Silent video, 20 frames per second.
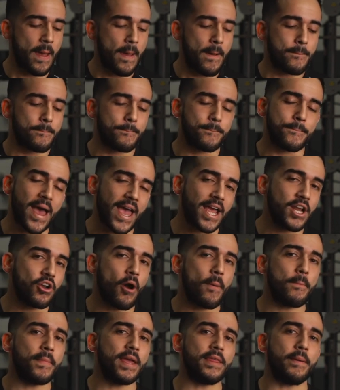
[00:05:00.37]
may
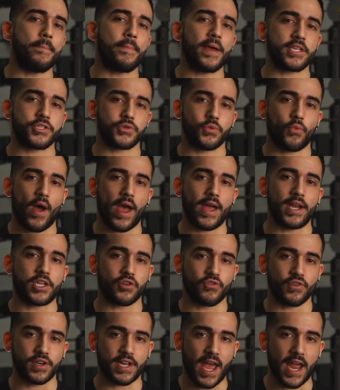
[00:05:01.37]
not be the best way
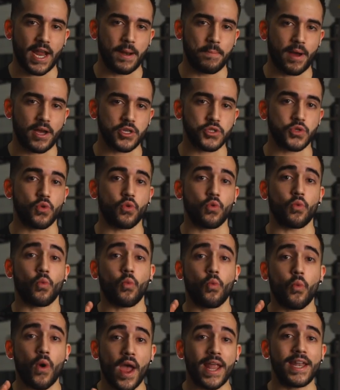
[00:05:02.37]
to retain muscle
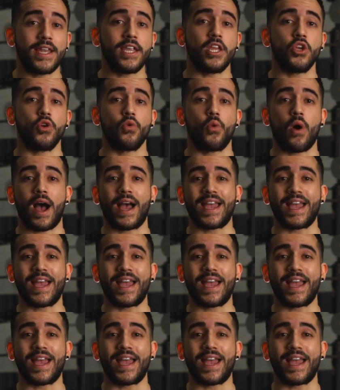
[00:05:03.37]
when you are